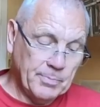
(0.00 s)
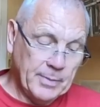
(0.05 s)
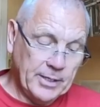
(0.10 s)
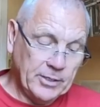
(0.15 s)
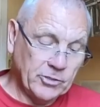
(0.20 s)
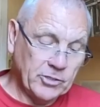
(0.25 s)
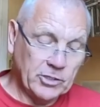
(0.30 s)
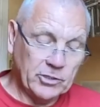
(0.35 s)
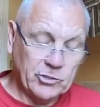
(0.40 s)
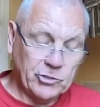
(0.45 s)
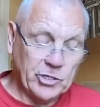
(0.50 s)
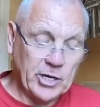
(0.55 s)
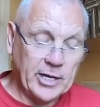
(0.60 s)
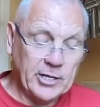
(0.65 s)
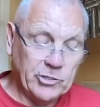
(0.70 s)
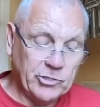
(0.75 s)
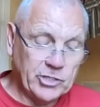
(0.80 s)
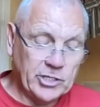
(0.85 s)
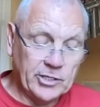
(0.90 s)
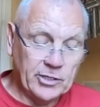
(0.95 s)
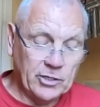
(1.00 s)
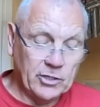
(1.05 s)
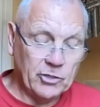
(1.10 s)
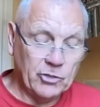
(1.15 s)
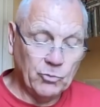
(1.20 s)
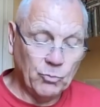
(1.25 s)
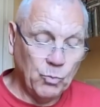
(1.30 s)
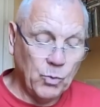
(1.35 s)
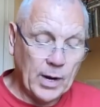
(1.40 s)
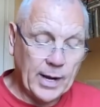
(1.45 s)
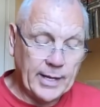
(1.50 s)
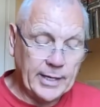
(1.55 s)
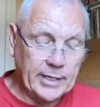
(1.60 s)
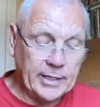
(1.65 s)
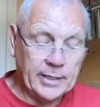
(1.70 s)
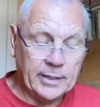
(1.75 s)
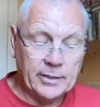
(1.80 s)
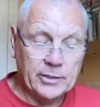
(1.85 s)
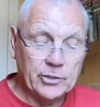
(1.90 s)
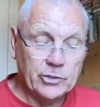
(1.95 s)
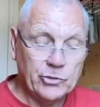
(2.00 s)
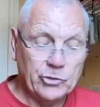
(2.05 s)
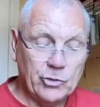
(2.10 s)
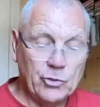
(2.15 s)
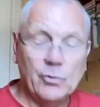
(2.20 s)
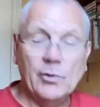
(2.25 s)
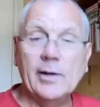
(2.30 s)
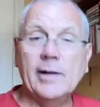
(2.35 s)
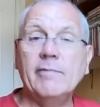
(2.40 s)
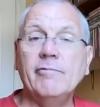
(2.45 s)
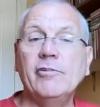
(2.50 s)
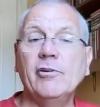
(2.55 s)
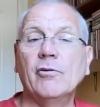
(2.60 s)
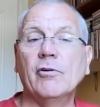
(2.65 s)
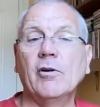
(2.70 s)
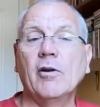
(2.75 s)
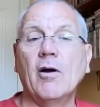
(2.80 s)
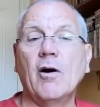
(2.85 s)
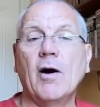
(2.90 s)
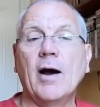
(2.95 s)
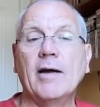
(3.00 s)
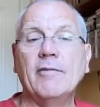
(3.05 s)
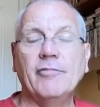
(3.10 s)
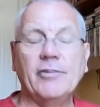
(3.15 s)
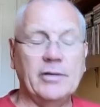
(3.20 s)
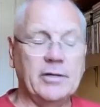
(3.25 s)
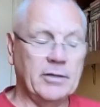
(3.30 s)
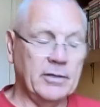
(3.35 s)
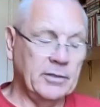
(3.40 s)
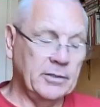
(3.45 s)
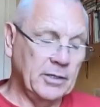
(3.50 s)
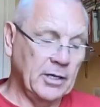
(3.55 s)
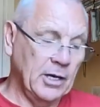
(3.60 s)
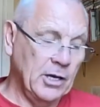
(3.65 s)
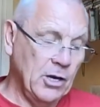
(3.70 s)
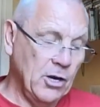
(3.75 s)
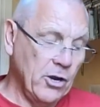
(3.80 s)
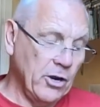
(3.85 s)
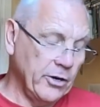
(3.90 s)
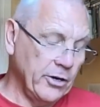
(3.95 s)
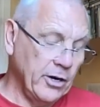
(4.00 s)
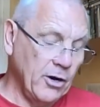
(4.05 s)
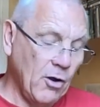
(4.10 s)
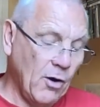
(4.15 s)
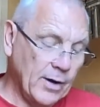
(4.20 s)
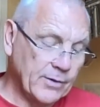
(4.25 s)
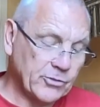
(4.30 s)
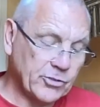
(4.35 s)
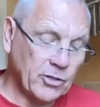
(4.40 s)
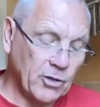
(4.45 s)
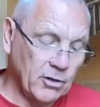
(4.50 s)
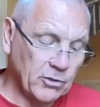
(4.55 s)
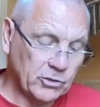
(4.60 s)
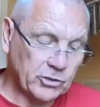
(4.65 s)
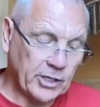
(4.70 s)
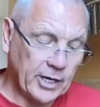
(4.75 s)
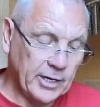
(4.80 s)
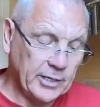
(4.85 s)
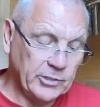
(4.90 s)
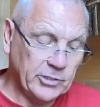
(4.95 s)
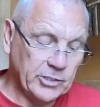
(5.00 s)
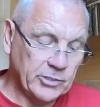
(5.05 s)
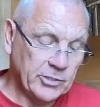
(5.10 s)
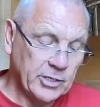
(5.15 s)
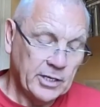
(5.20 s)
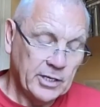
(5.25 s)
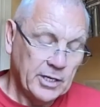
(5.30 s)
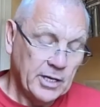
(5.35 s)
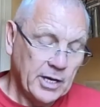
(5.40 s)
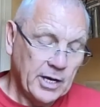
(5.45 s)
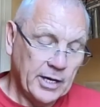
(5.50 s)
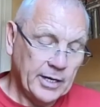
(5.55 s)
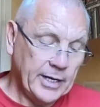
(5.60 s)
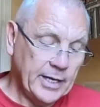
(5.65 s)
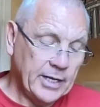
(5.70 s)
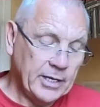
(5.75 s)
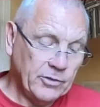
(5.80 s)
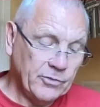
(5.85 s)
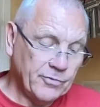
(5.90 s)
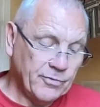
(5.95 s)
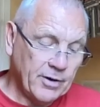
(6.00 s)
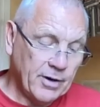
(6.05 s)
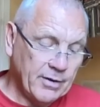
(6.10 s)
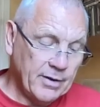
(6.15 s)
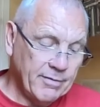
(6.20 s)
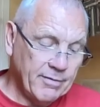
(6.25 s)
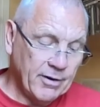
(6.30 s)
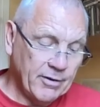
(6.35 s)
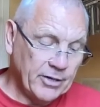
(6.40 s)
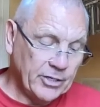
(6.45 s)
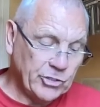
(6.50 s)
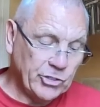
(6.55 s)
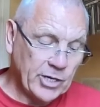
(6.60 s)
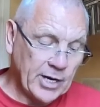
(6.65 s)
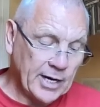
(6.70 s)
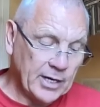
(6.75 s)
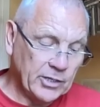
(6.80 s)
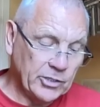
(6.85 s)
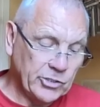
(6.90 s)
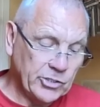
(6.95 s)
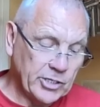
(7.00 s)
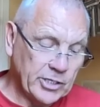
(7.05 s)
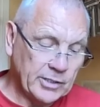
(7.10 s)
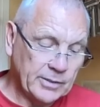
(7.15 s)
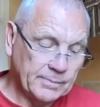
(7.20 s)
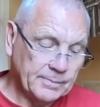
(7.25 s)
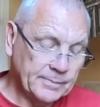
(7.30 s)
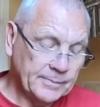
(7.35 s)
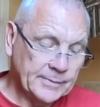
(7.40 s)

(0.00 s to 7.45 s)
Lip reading: means a change in the way you live your life, and a lot of lifestyle changes, and it is very, very challenging.